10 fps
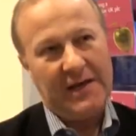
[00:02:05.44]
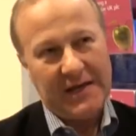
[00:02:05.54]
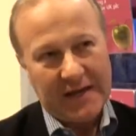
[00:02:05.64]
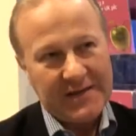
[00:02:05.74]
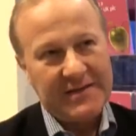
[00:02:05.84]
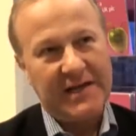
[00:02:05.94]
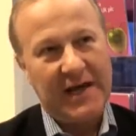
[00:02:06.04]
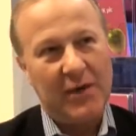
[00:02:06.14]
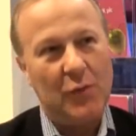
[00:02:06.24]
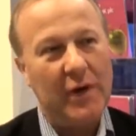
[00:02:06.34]

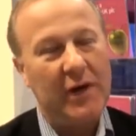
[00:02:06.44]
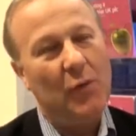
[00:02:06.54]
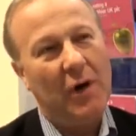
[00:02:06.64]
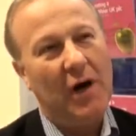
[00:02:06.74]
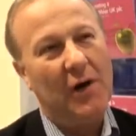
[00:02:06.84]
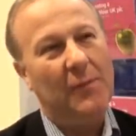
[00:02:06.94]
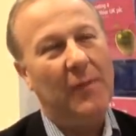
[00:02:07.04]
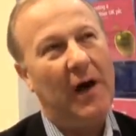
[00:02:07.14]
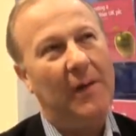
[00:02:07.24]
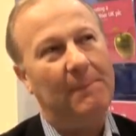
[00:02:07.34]
Yesterday we were
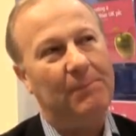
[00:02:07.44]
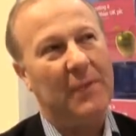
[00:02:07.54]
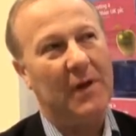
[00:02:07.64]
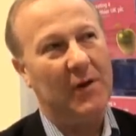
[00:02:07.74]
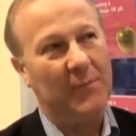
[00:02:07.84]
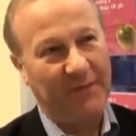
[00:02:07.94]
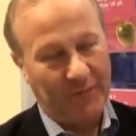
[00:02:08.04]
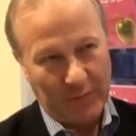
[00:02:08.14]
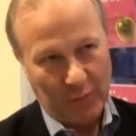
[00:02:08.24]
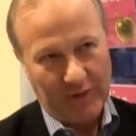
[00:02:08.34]

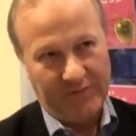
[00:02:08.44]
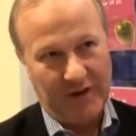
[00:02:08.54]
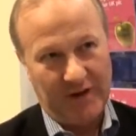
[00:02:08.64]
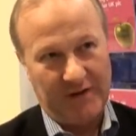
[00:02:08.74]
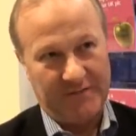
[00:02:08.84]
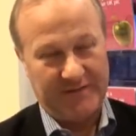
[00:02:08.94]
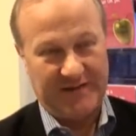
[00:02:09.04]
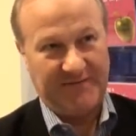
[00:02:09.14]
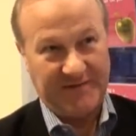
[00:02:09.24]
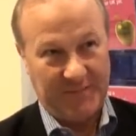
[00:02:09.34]
performing one of our
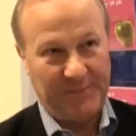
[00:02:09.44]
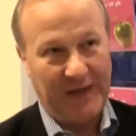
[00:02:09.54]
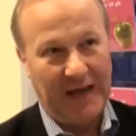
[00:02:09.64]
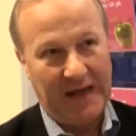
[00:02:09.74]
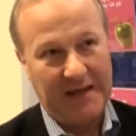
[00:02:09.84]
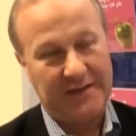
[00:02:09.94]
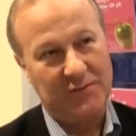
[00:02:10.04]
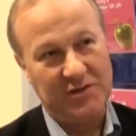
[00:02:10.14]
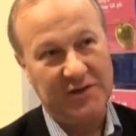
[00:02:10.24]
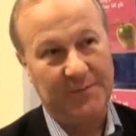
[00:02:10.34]
safety plays,
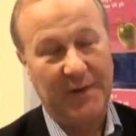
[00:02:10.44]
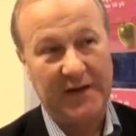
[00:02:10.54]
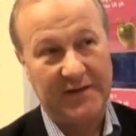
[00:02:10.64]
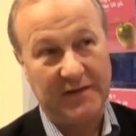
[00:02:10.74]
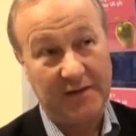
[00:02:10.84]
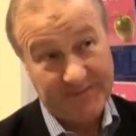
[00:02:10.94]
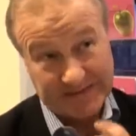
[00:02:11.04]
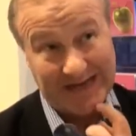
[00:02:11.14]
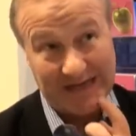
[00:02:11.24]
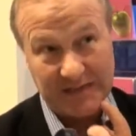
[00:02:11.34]
which is based on a
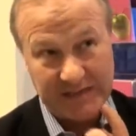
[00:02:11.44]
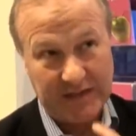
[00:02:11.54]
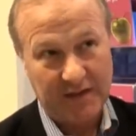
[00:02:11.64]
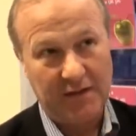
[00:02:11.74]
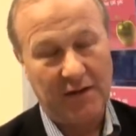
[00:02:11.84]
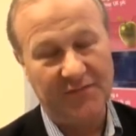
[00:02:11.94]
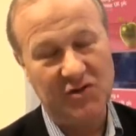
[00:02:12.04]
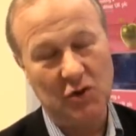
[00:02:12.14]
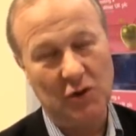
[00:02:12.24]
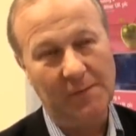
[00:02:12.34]
fatality
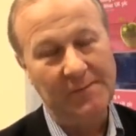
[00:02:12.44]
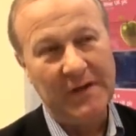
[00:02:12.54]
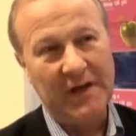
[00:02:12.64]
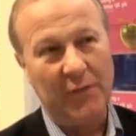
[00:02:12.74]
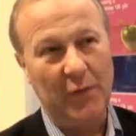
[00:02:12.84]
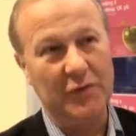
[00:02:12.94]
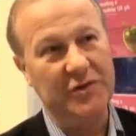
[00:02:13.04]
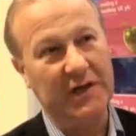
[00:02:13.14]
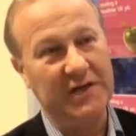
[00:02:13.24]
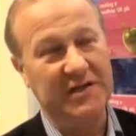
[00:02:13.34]
offshore. And we were
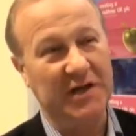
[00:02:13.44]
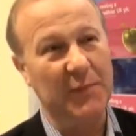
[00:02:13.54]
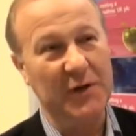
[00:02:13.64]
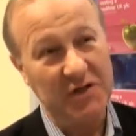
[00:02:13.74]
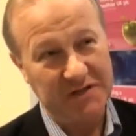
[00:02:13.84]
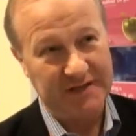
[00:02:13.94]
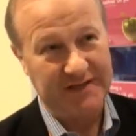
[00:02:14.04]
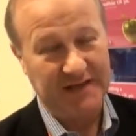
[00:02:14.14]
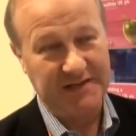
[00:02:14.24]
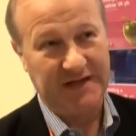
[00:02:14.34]
doing it in a community
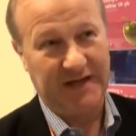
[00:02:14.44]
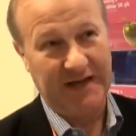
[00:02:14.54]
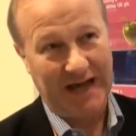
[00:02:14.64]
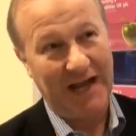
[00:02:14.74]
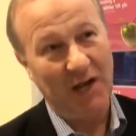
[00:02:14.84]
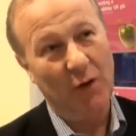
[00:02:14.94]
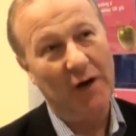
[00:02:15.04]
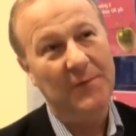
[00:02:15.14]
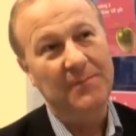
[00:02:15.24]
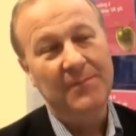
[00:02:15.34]
centre in
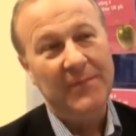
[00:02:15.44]
Alloa